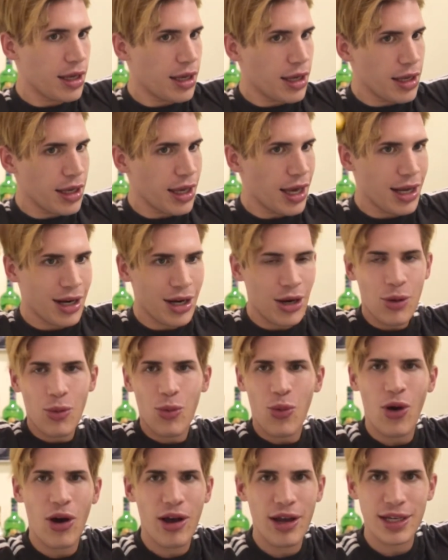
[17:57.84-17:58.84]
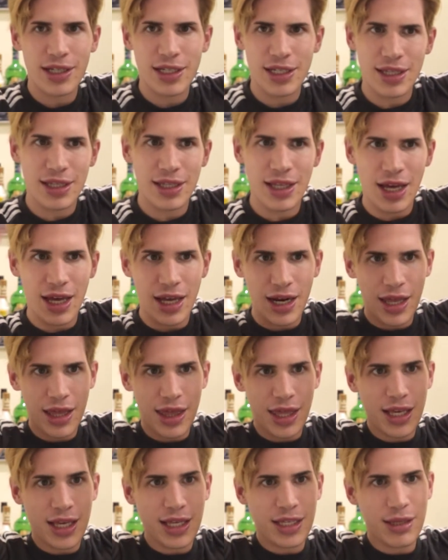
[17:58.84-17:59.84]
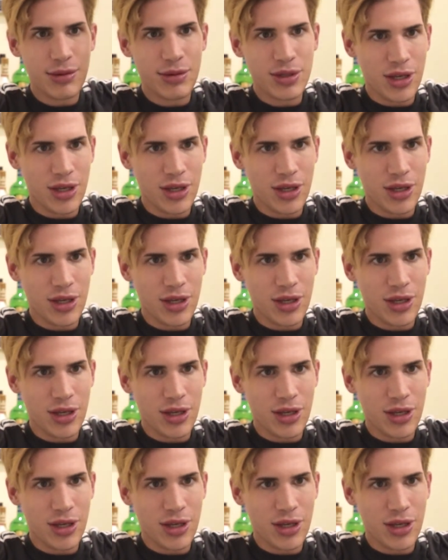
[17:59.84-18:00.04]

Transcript: yeah, I don't know why I did that. I think because I was